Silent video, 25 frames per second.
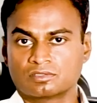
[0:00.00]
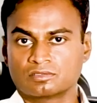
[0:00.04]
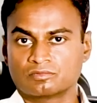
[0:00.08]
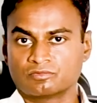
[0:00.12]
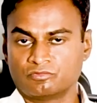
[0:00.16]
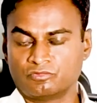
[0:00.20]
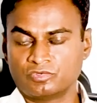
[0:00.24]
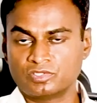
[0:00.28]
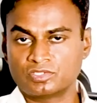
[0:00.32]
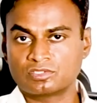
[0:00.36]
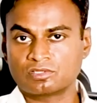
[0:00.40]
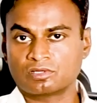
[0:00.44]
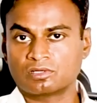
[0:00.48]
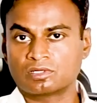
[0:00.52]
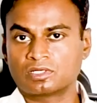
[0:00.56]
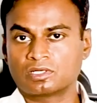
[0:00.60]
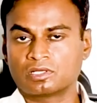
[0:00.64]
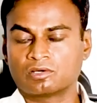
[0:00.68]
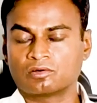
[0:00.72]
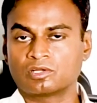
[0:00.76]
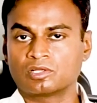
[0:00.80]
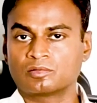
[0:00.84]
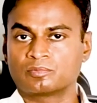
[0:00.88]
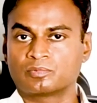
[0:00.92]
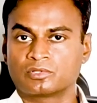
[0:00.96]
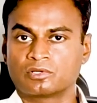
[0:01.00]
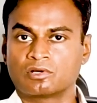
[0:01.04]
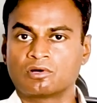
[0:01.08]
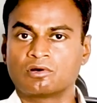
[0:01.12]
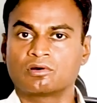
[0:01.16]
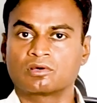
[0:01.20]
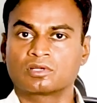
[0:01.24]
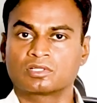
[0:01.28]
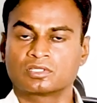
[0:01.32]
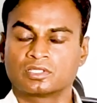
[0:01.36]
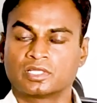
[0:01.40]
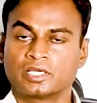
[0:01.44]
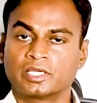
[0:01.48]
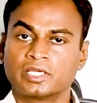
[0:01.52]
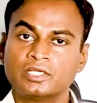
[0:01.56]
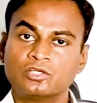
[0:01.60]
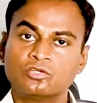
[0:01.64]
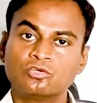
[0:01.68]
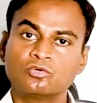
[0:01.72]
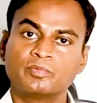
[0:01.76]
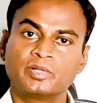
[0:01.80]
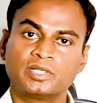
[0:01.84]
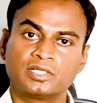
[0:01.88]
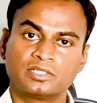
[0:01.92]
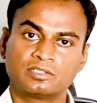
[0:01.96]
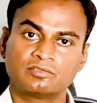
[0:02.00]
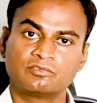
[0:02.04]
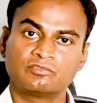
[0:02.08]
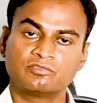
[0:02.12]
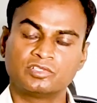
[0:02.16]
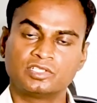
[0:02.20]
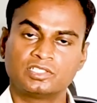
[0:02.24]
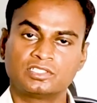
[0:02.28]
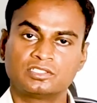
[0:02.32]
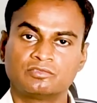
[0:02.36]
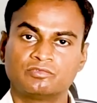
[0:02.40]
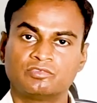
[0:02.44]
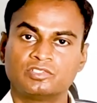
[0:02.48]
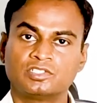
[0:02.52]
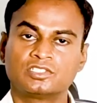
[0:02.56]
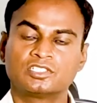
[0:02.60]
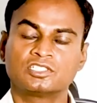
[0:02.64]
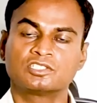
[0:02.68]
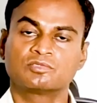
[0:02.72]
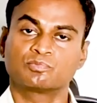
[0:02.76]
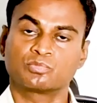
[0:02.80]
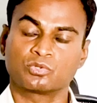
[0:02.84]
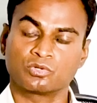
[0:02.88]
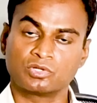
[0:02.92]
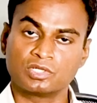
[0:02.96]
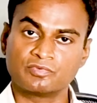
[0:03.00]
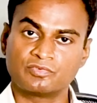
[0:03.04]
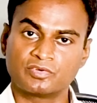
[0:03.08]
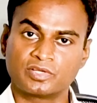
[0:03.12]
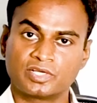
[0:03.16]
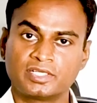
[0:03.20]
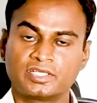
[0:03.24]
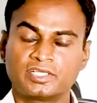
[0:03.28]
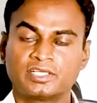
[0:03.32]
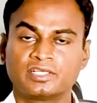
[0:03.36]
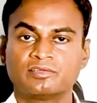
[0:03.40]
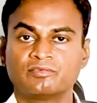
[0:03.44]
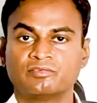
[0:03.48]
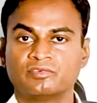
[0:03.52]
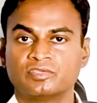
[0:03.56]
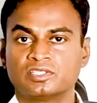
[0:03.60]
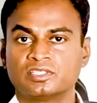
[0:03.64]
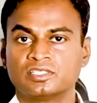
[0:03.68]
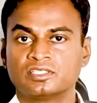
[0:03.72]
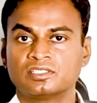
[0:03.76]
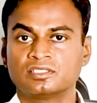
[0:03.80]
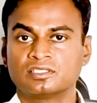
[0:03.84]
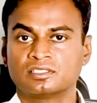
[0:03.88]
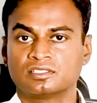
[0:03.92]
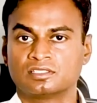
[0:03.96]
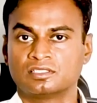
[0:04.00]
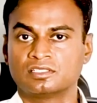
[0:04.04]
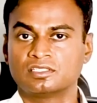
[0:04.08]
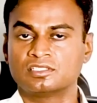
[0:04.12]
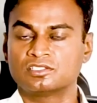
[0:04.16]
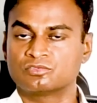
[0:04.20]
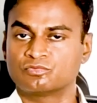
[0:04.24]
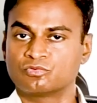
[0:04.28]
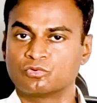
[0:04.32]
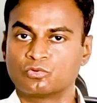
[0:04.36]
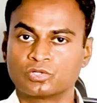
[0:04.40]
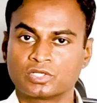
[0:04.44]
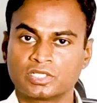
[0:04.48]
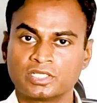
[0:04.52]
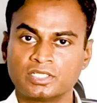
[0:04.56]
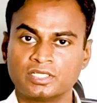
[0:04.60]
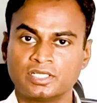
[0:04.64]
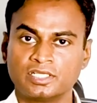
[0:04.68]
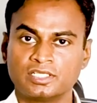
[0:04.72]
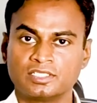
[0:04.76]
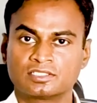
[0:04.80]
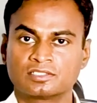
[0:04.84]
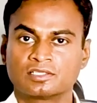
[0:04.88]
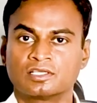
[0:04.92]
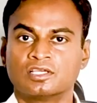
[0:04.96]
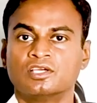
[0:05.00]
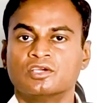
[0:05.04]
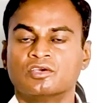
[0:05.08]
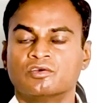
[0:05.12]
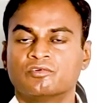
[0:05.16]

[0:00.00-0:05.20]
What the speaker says: which are developed or the endometrium which is proliferated within these 14 days